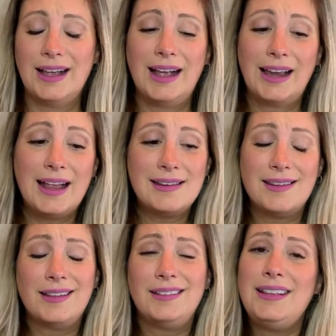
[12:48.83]
Again,
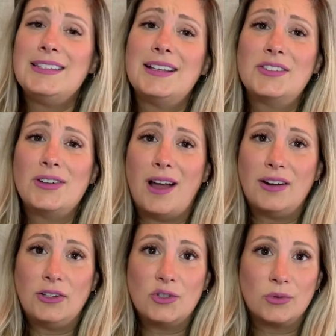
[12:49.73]
these things are not
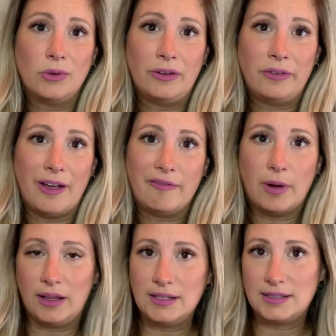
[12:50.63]
unusual if you have
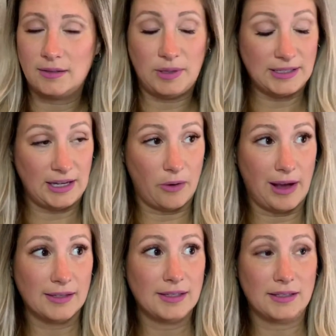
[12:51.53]

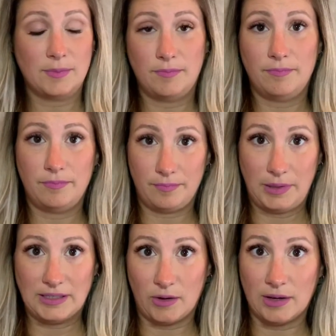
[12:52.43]
PCOS.
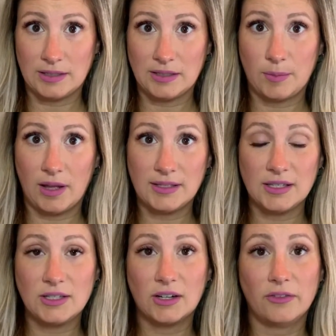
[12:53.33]
PCOS is a
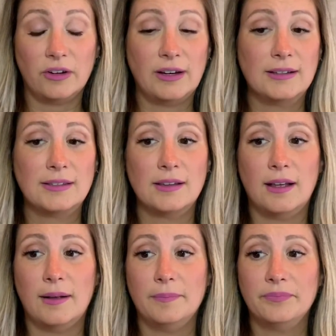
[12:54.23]
polycystic ovaries.
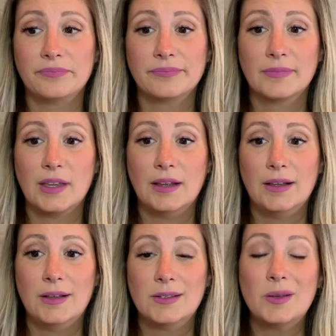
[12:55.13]

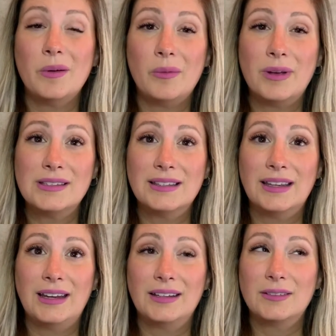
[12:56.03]
So it wasn't
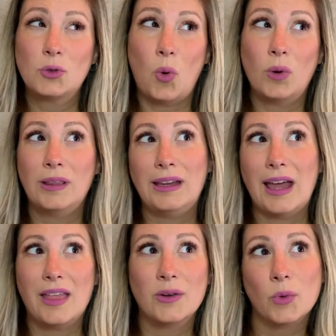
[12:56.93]
like totally
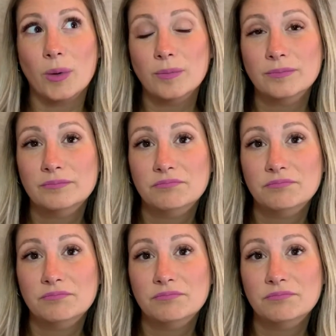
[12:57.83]
out of the norm.